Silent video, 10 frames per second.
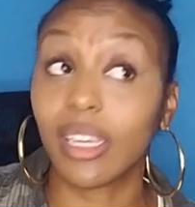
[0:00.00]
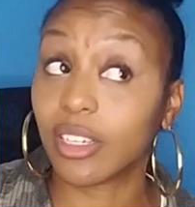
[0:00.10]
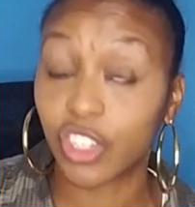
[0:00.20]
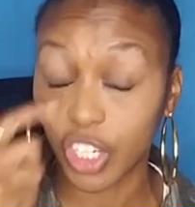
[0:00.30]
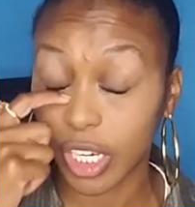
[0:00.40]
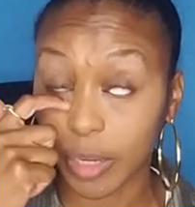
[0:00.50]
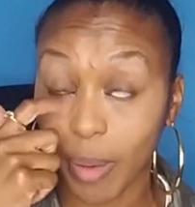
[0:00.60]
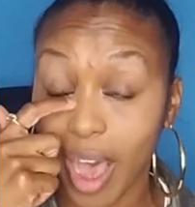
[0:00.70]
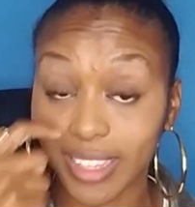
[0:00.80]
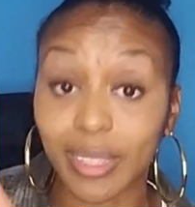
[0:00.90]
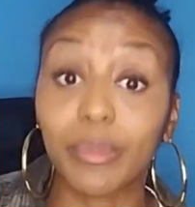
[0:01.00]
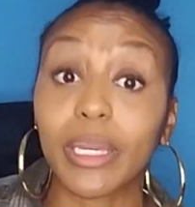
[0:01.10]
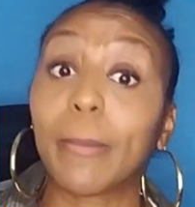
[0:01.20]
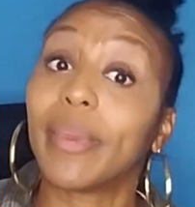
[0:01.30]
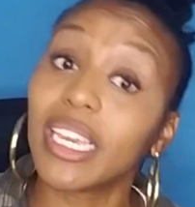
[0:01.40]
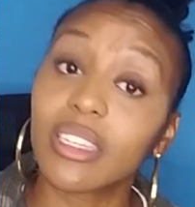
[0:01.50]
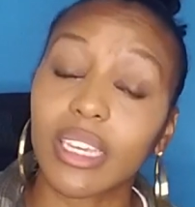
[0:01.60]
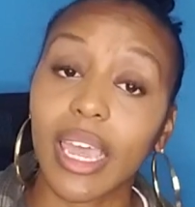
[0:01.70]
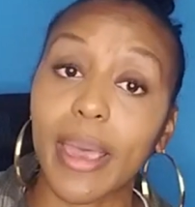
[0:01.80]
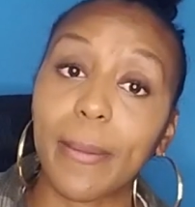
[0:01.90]
she could possibly be to
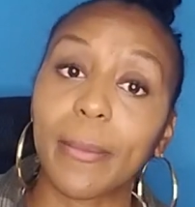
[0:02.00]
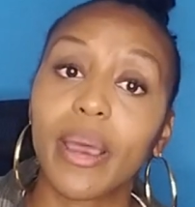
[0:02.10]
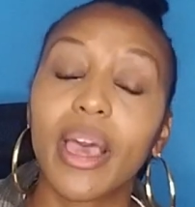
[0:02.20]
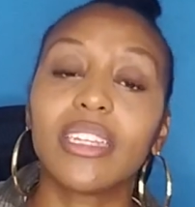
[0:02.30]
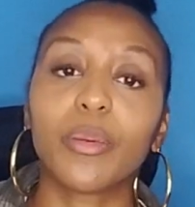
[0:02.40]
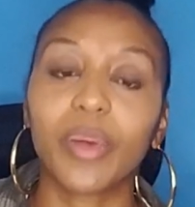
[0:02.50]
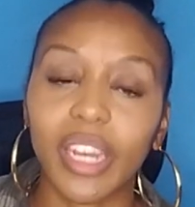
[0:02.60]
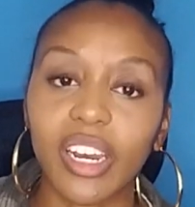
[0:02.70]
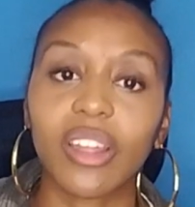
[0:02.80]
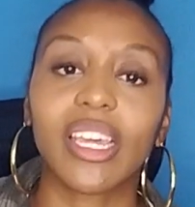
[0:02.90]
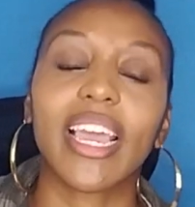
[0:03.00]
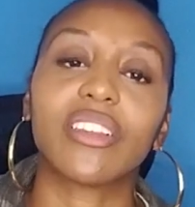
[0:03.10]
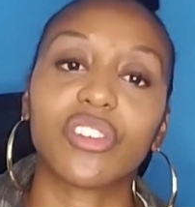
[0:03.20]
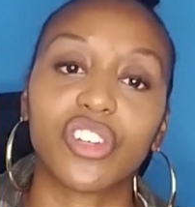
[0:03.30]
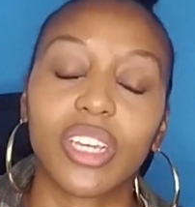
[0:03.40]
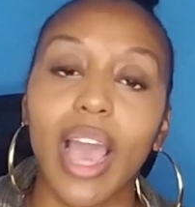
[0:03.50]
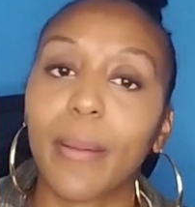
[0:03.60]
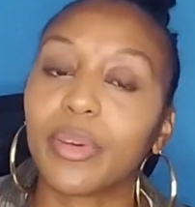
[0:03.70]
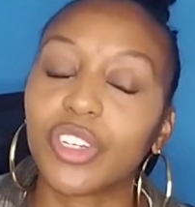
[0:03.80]
him, depending on the answer she got. But